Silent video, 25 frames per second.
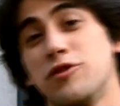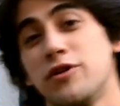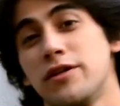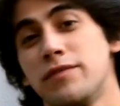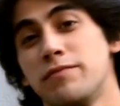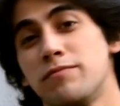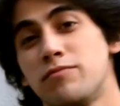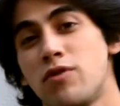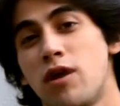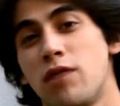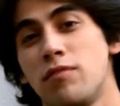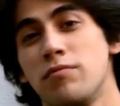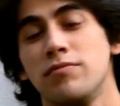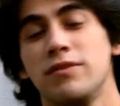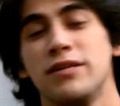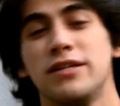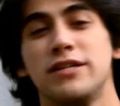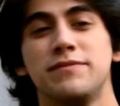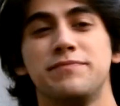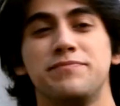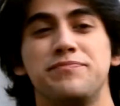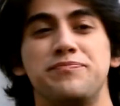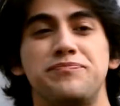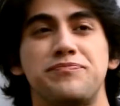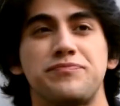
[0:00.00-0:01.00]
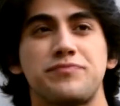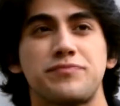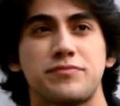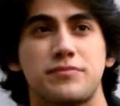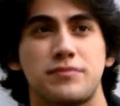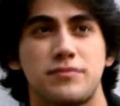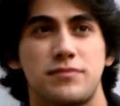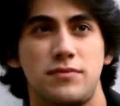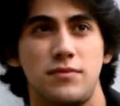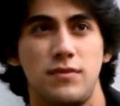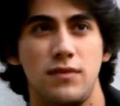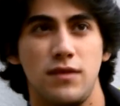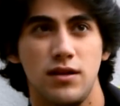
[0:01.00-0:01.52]
in probably.
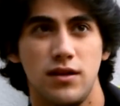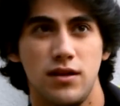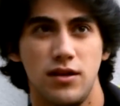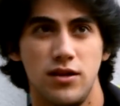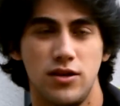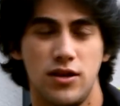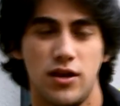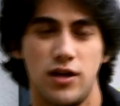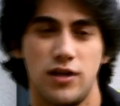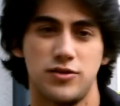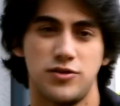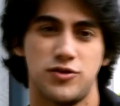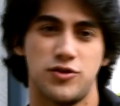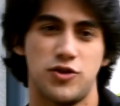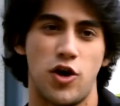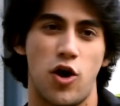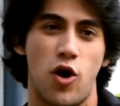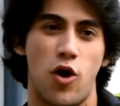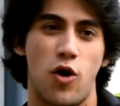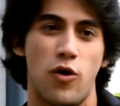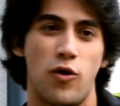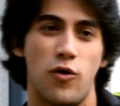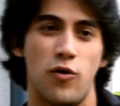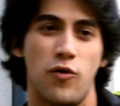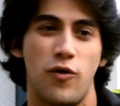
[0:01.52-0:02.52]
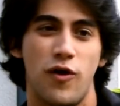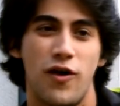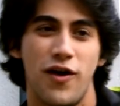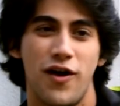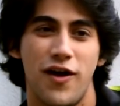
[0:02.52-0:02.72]
So